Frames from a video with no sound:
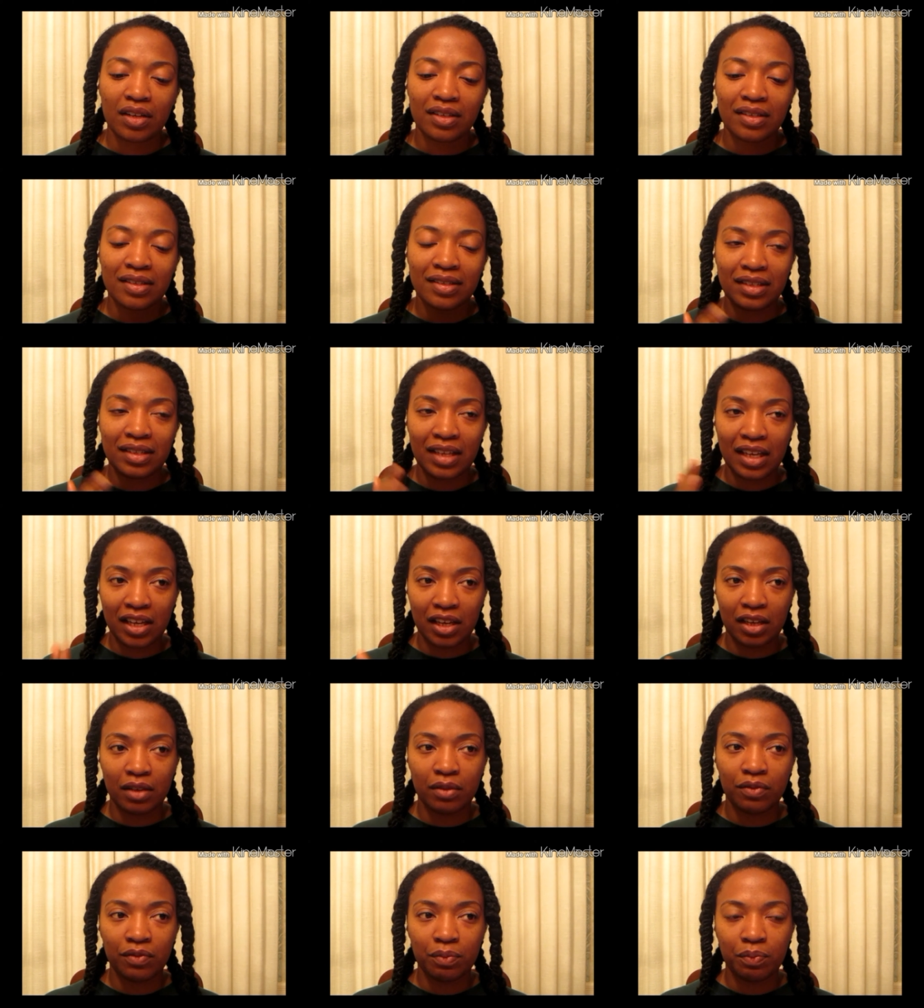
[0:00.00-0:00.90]

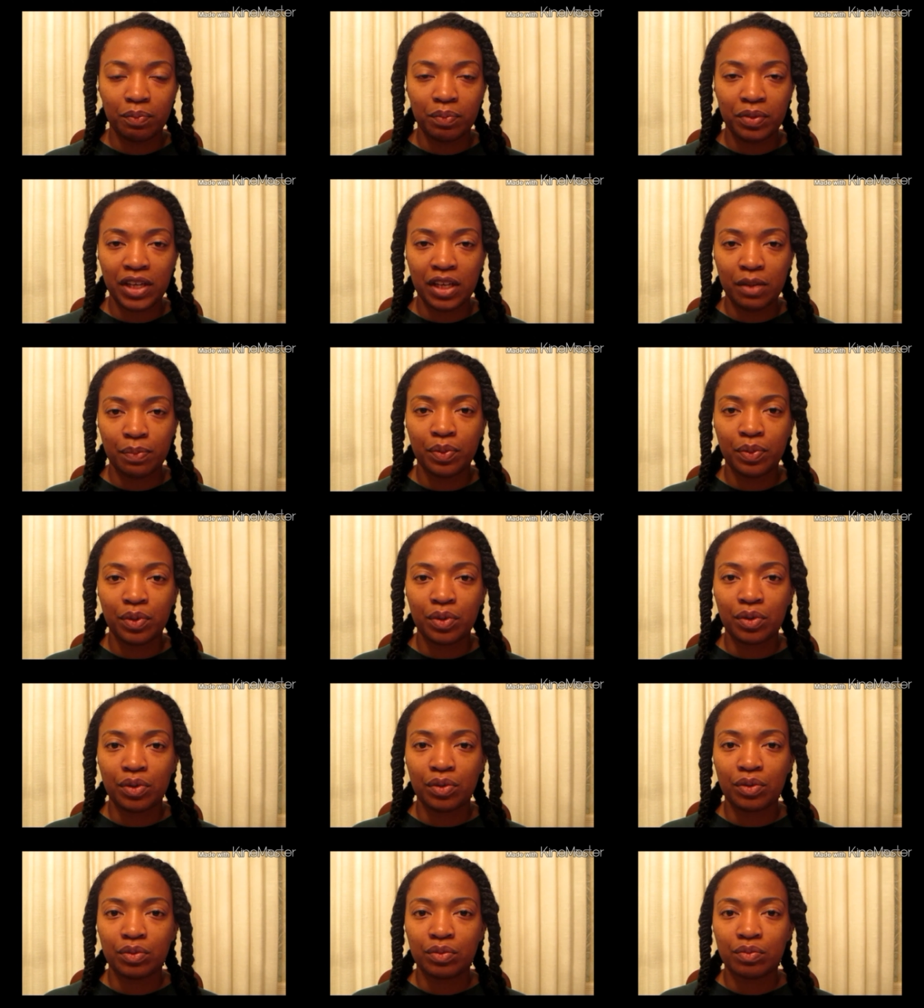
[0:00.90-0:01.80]
seeing
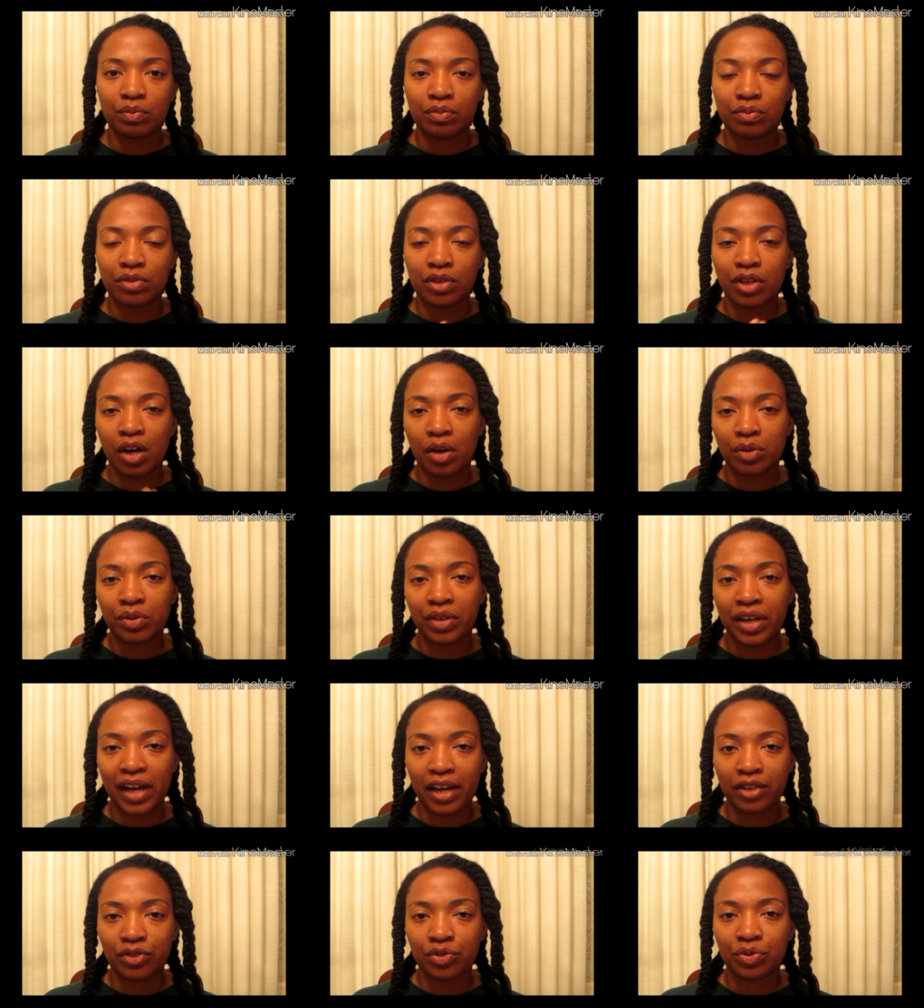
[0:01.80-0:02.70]
people go
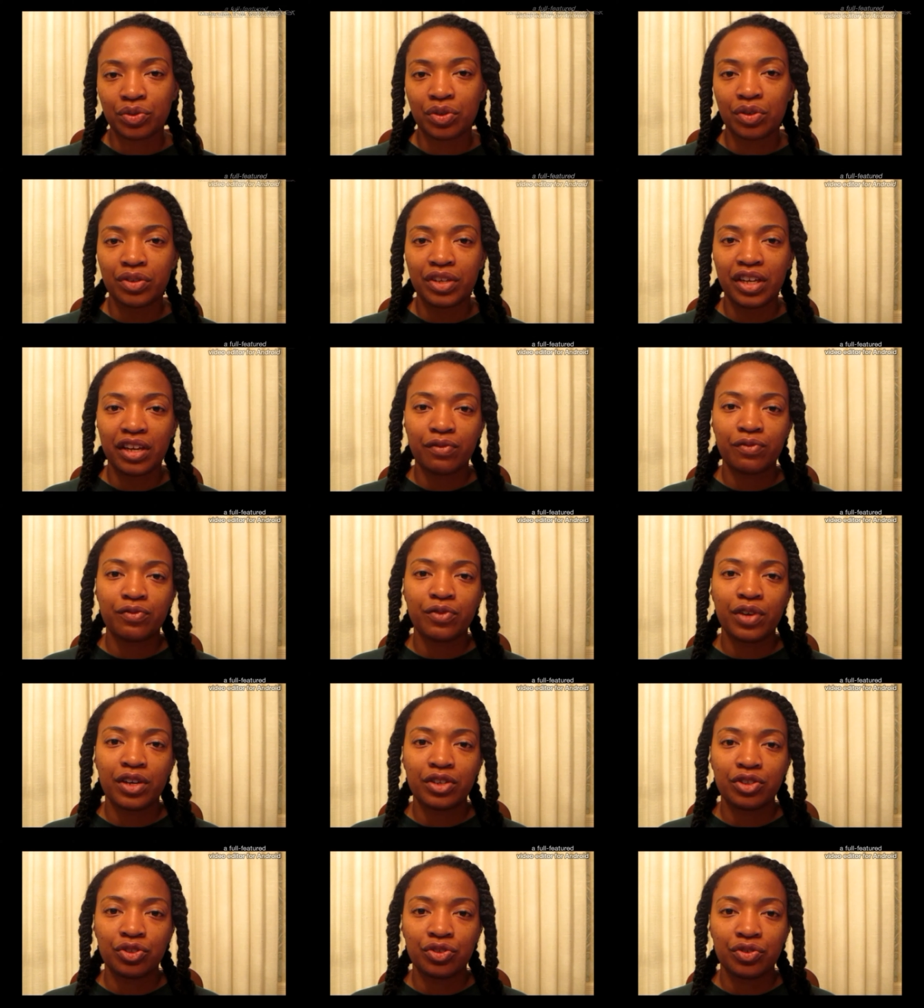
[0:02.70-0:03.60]
natural, get
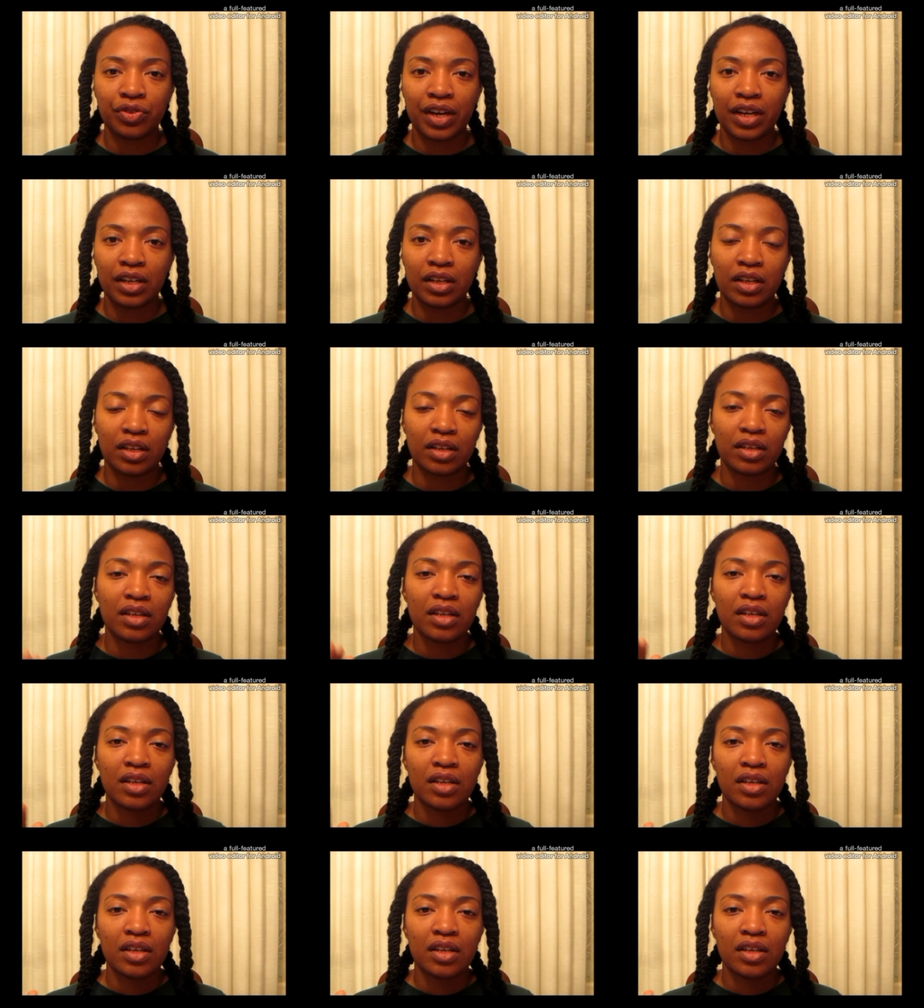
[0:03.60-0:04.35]
frustrated,